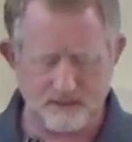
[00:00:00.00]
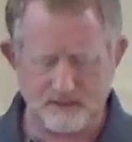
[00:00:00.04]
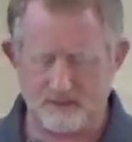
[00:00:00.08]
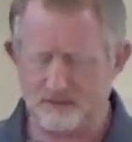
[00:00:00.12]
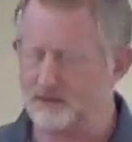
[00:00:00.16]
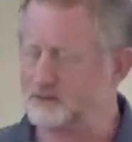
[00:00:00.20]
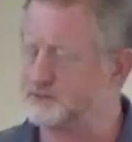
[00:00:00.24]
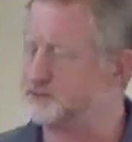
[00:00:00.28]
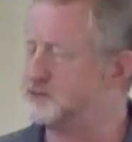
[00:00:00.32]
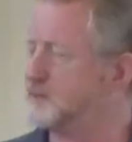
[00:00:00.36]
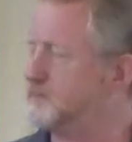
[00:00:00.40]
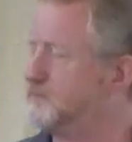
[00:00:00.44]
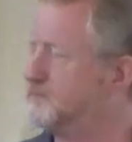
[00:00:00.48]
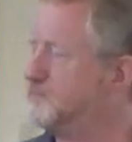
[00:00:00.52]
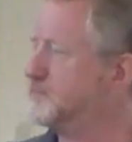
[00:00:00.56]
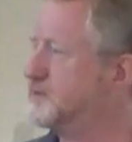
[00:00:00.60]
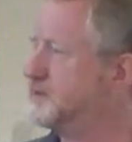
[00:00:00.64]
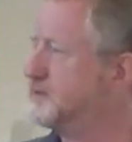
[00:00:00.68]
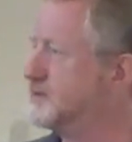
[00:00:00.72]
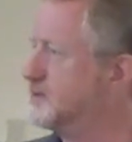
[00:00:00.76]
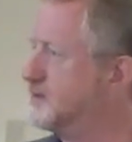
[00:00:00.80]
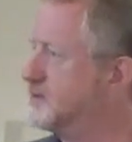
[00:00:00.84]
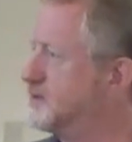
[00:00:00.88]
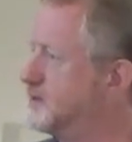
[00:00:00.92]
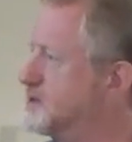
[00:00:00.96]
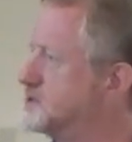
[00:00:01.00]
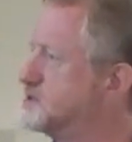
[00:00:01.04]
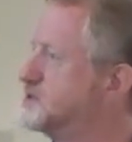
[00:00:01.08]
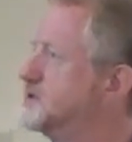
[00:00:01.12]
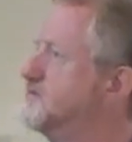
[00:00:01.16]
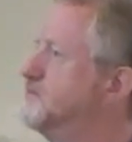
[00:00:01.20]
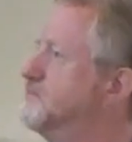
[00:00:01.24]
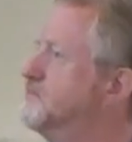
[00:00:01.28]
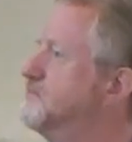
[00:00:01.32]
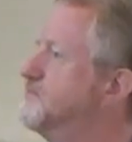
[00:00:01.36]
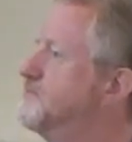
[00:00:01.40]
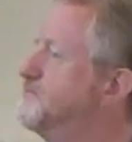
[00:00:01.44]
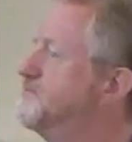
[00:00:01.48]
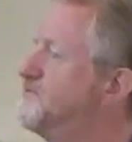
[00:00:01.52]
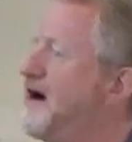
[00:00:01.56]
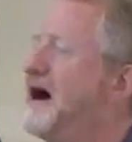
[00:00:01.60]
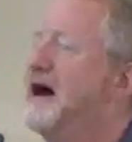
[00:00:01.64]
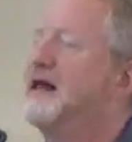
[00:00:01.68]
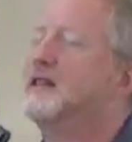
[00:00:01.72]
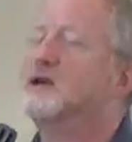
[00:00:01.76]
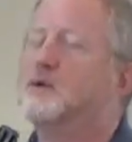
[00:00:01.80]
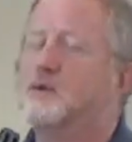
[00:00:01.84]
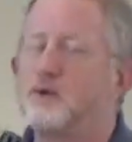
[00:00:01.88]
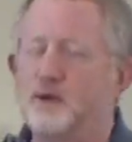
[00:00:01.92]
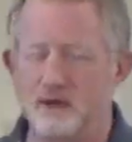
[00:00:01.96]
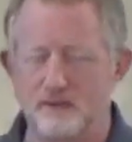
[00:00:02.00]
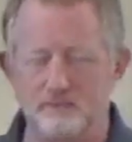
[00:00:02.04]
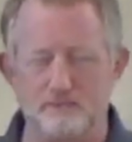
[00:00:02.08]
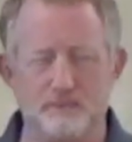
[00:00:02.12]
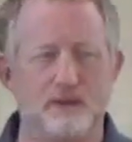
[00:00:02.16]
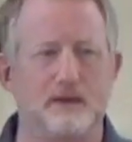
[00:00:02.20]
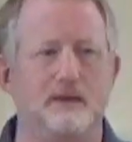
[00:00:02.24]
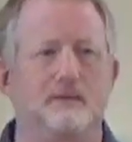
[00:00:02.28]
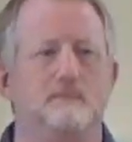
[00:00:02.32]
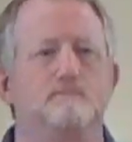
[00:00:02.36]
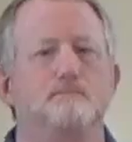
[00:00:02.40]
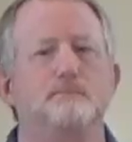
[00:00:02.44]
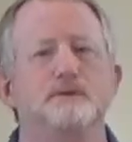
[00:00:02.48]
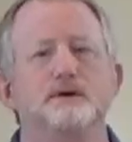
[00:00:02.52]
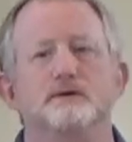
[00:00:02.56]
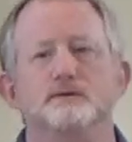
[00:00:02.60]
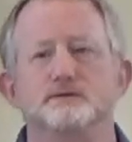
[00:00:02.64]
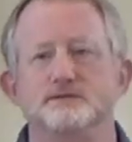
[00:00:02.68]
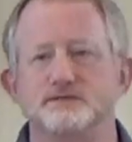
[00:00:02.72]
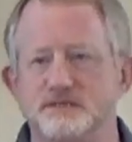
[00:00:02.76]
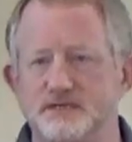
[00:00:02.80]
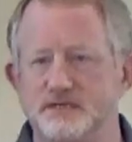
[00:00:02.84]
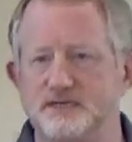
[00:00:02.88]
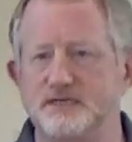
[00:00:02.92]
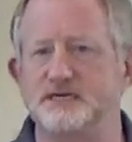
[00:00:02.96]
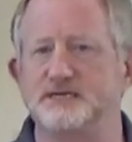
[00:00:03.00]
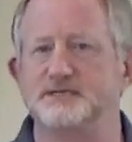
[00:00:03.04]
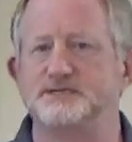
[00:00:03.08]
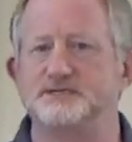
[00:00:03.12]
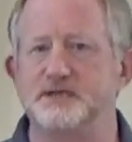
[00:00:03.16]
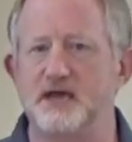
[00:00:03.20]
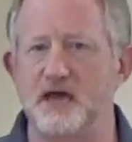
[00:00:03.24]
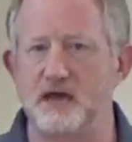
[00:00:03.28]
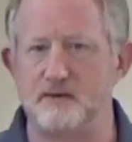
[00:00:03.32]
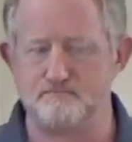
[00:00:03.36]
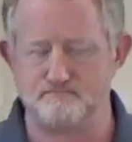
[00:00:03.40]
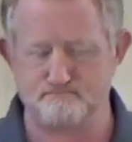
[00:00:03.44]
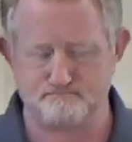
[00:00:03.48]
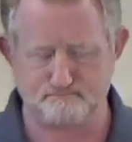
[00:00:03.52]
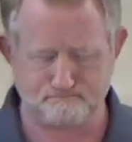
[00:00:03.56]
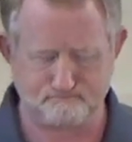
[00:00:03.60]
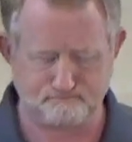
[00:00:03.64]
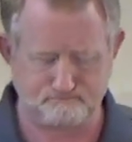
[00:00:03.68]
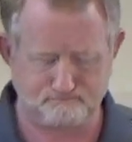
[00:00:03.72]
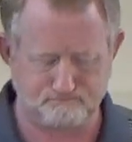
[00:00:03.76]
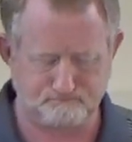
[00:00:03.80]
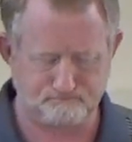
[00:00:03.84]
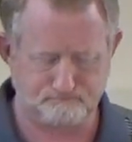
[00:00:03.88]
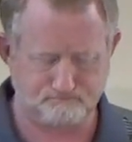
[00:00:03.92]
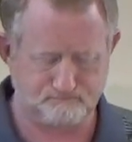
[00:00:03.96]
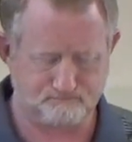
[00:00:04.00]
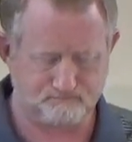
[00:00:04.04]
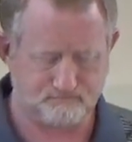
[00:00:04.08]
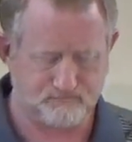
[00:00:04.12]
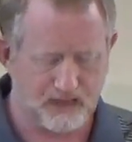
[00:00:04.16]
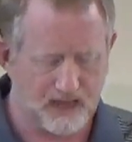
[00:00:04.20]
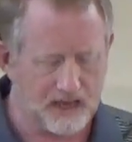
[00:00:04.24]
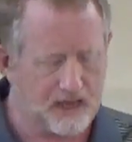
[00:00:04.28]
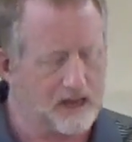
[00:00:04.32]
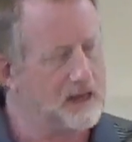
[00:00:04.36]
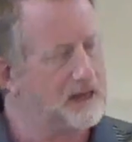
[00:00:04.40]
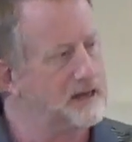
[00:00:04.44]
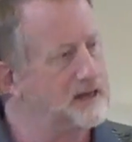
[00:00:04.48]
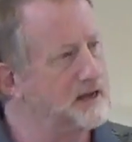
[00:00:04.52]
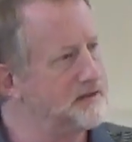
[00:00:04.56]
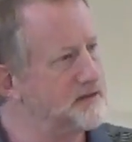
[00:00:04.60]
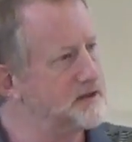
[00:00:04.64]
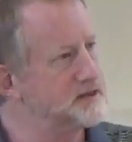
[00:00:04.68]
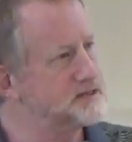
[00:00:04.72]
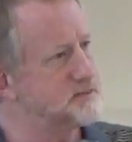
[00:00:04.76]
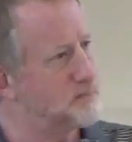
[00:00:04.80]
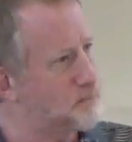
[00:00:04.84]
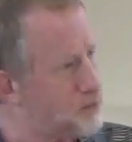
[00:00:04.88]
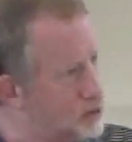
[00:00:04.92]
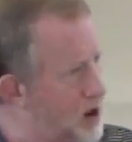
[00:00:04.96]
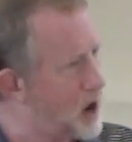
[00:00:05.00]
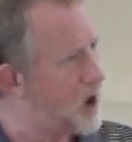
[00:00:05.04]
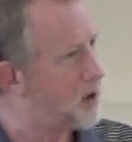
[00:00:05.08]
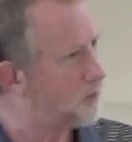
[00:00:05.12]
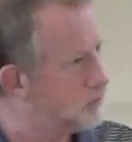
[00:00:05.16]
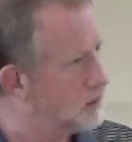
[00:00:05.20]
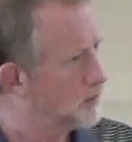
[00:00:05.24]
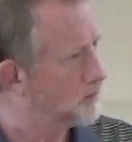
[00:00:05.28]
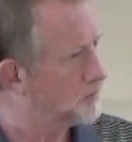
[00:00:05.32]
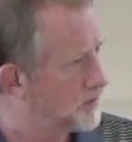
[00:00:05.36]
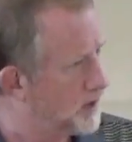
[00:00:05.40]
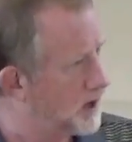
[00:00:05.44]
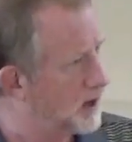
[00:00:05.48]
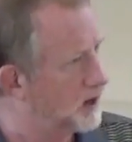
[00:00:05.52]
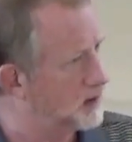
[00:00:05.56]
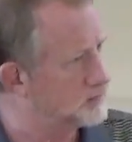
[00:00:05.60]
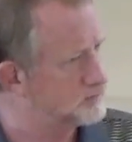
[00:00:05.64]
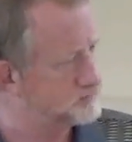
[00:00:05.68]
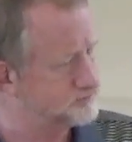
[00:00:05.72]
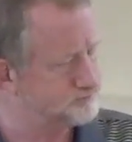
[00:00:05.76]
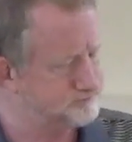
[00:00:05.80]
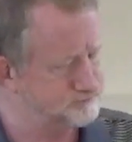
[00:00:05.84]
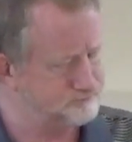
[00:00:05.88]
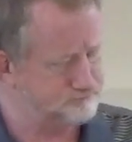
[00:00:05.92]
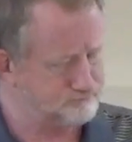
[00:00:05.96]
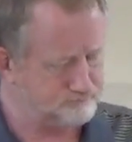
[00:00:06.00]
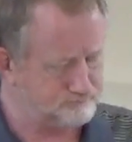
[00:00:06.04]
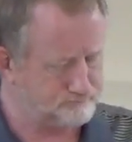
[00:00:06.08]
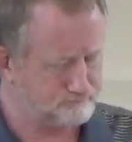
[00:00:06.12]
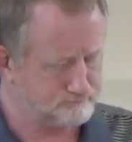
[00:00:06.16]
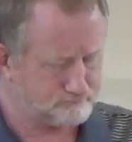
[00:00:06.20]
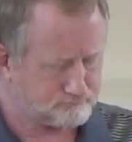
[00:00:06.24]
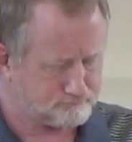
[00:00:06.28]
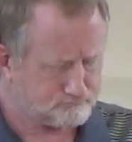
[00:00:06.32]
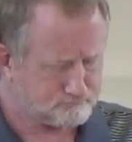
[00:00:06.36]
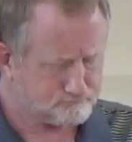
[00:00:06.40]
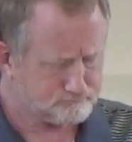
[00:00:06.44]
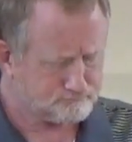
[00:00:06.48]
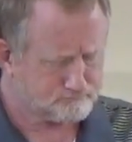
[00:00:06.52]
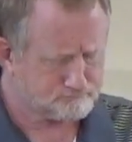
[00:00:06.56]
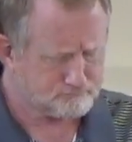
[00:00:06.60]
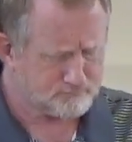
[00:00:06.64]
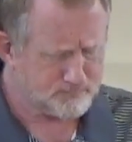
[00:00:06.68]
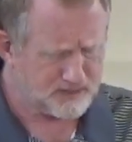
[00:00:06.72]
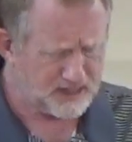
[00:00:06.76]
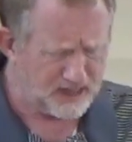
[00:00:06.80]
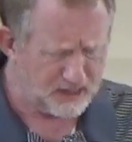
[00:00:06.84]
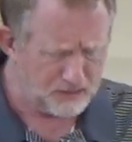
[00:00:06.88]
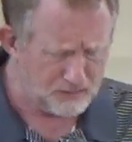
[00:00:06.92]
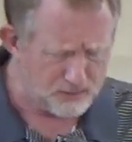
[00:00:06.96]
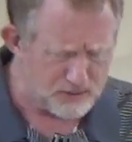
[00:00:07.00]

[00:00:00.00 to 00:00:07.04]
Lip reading: there's a following being built in his name. Now there's a problem, though. He